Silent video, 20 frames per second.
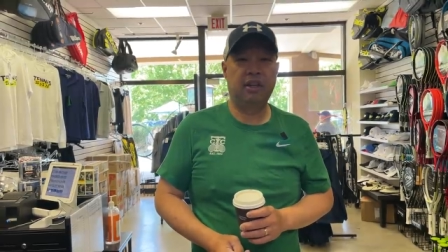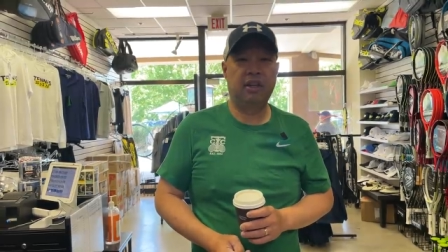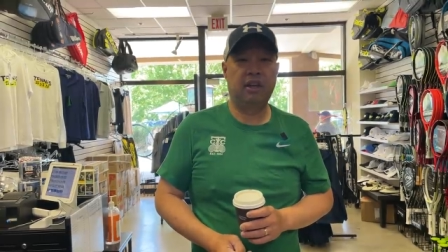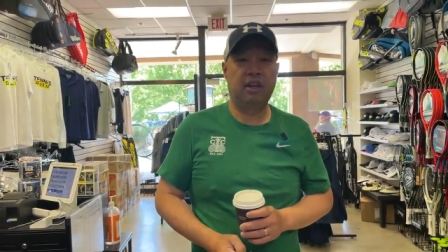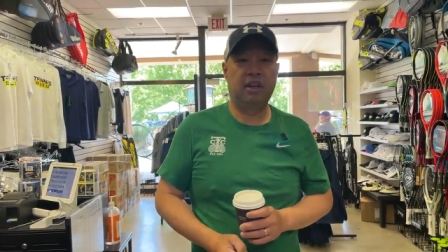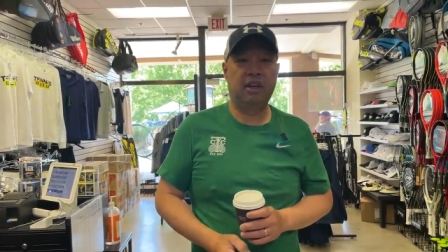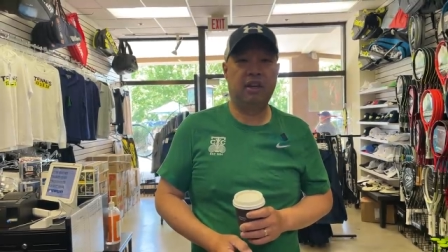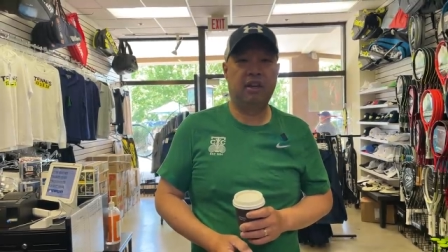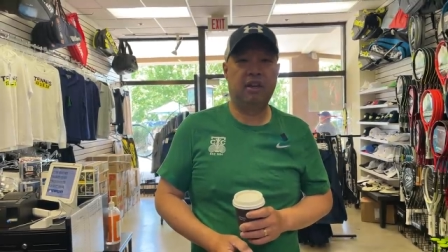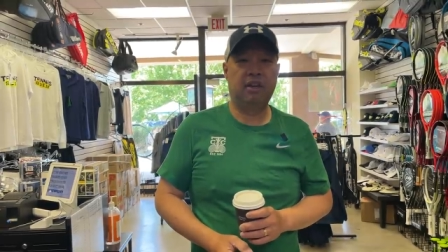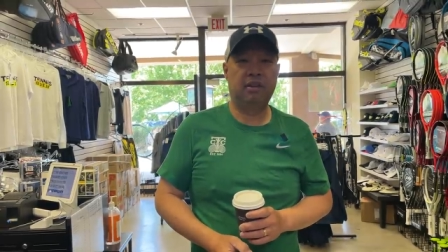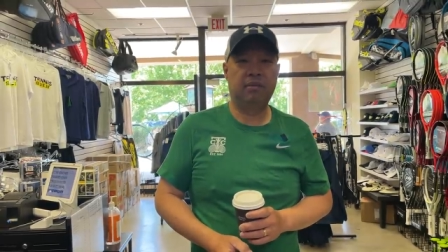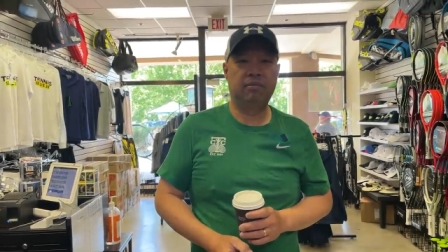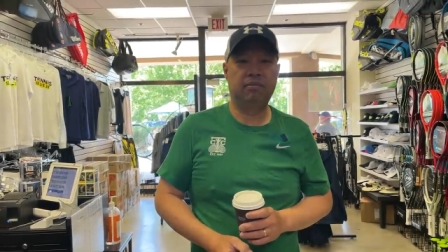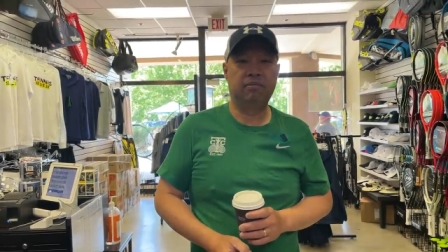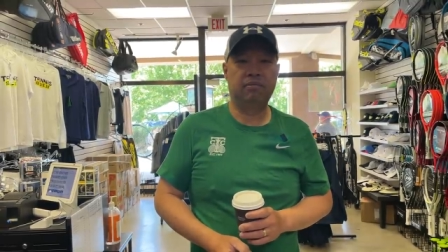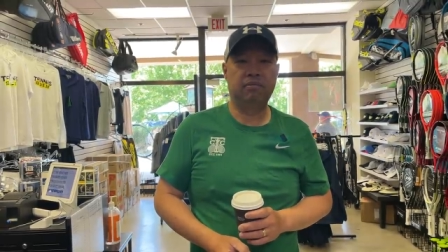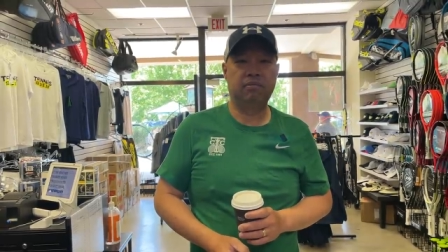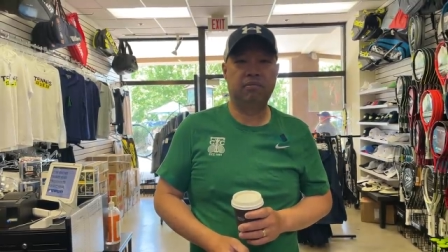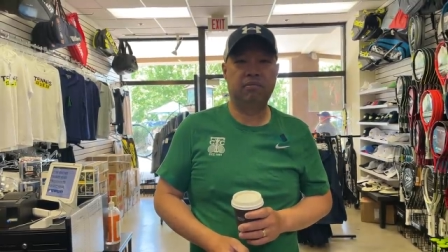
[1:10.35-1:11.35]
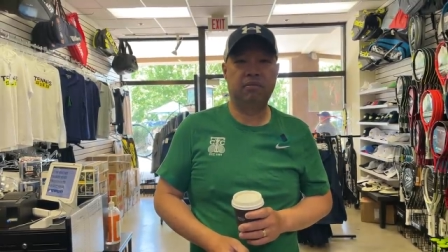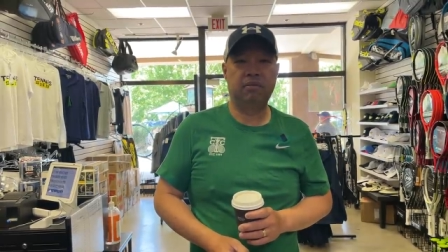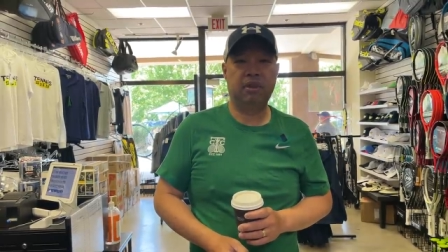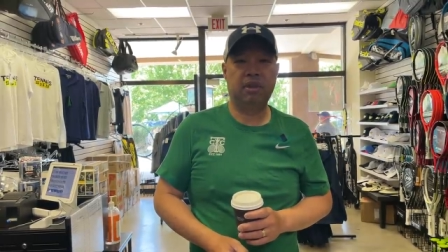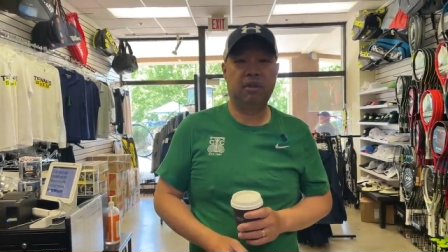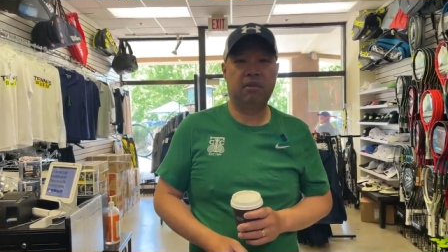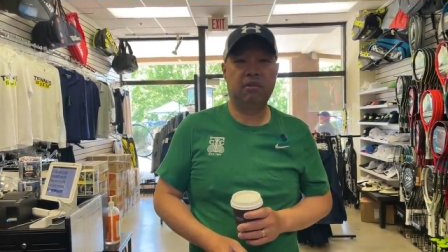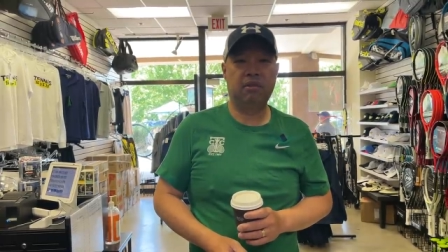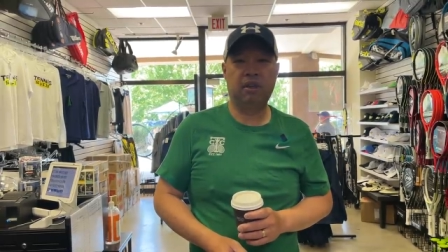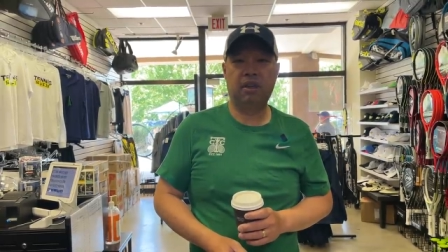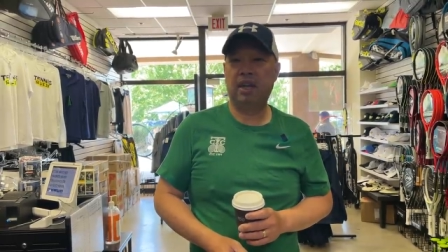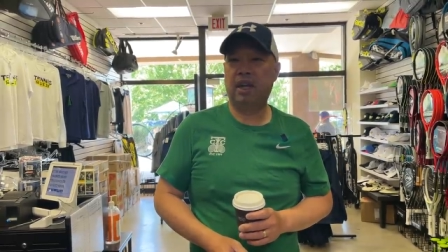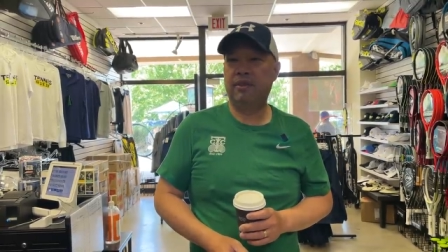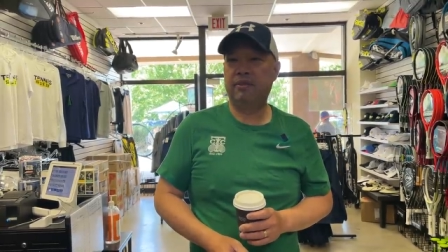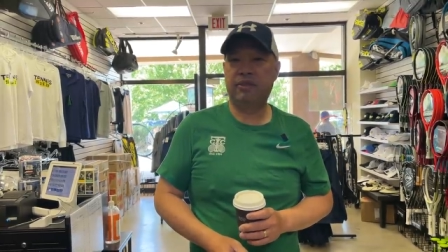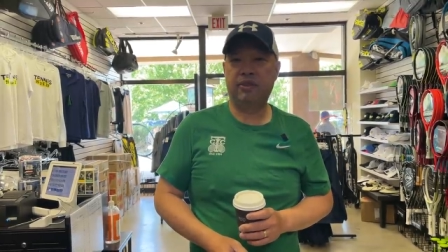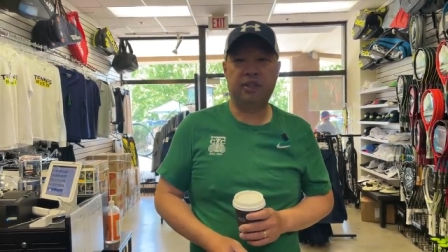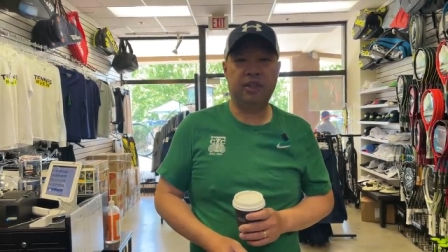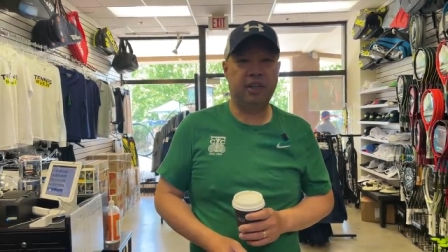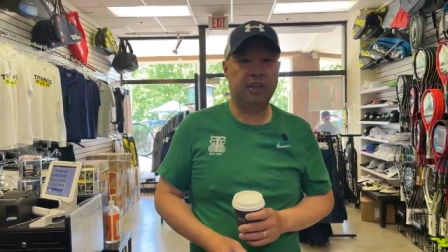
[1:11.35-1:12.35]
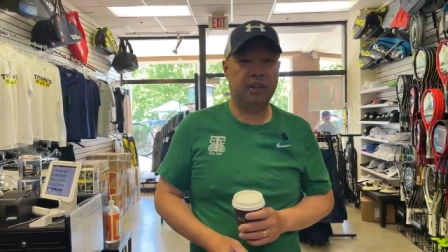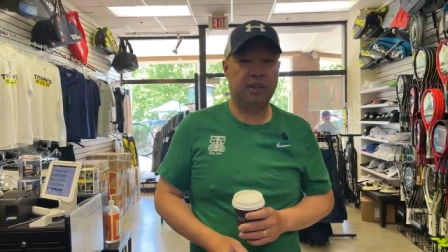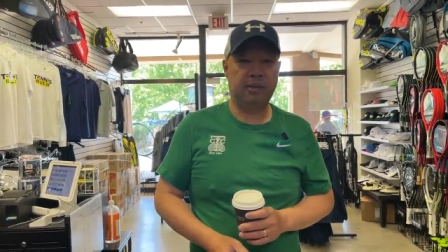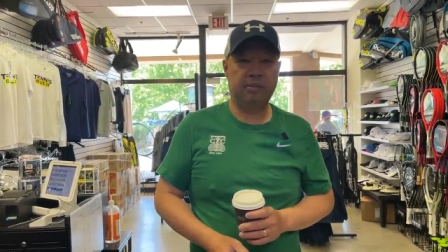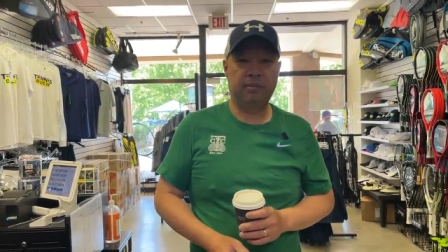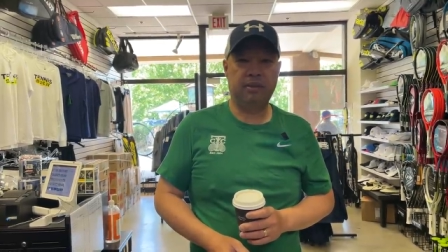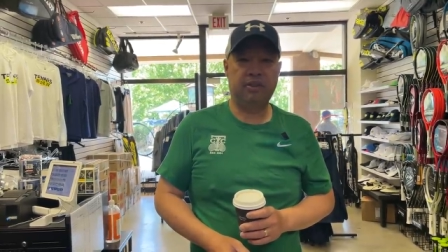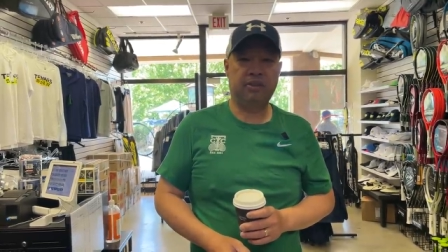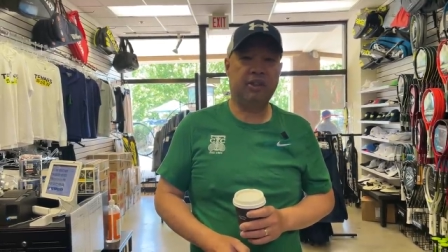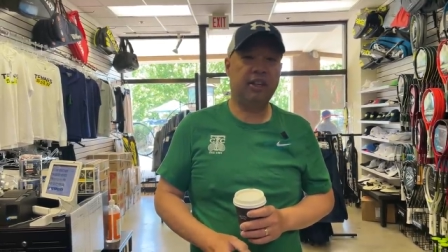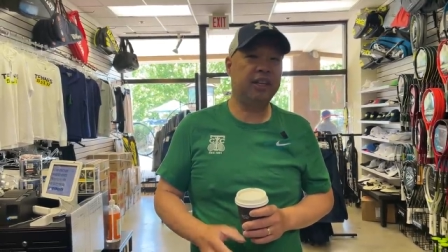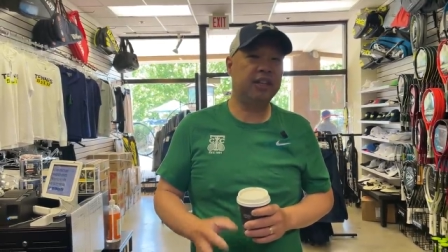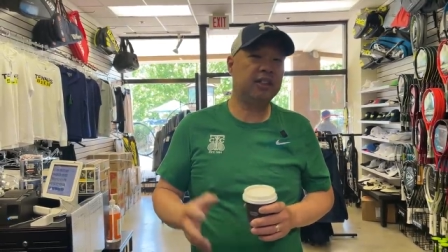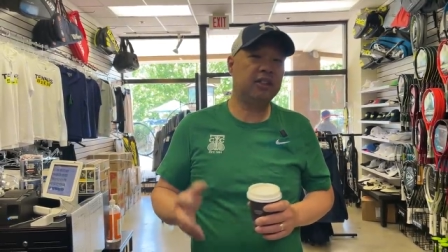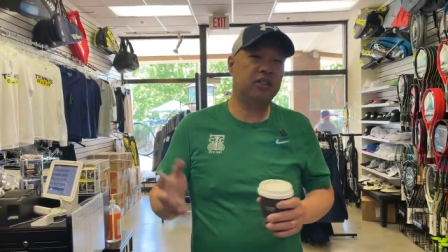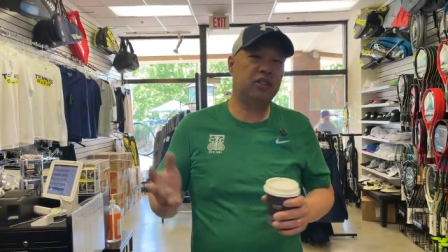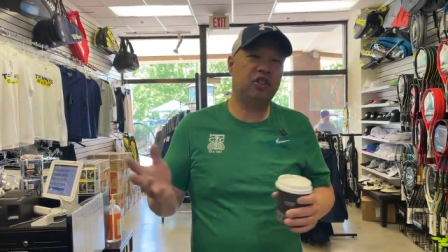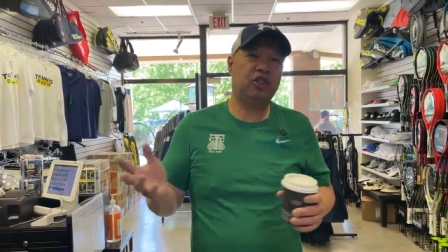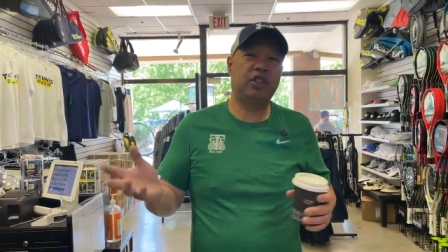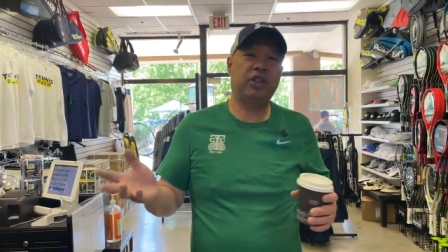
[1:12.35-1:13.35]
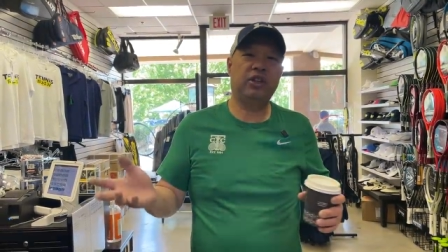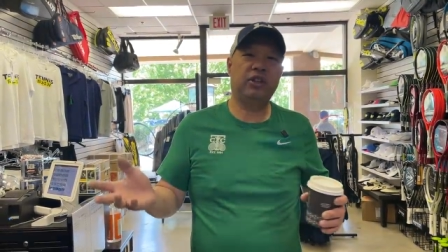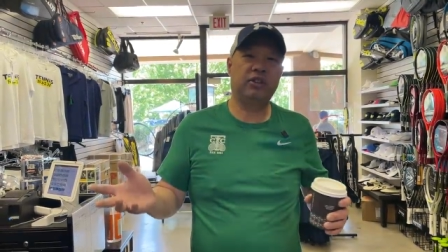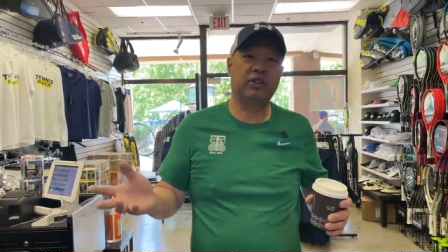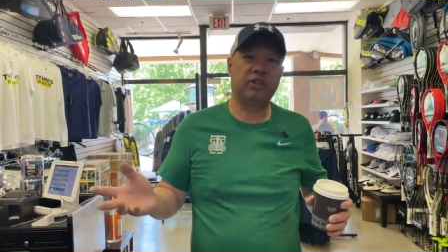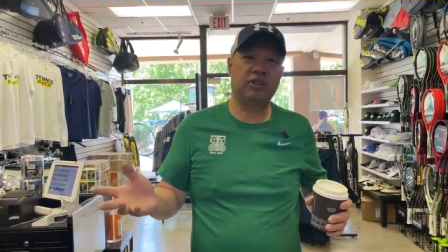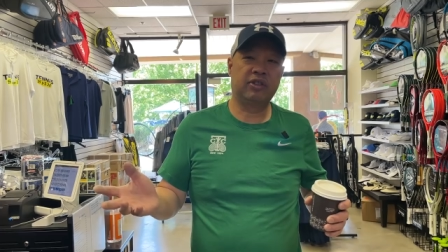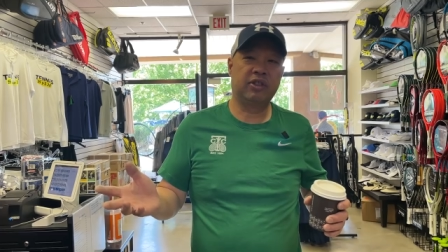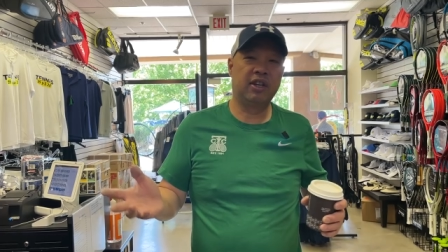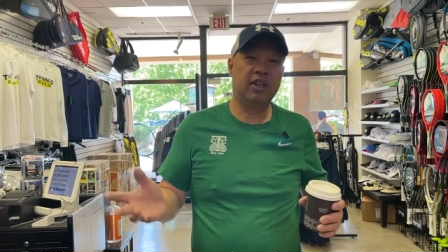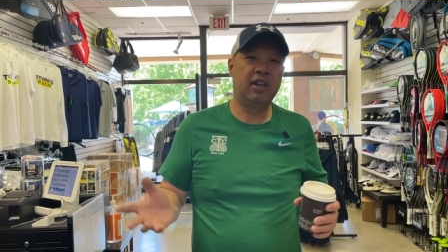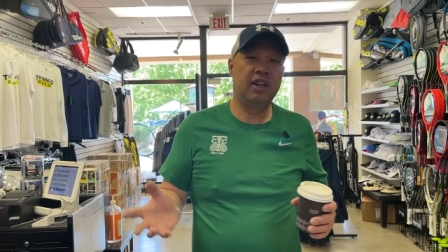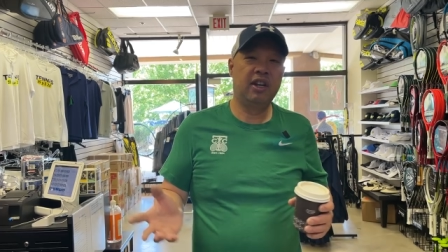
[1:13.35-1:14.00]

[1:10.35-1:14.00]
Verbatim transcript: Um, you know, love seeing them. It's like cheers.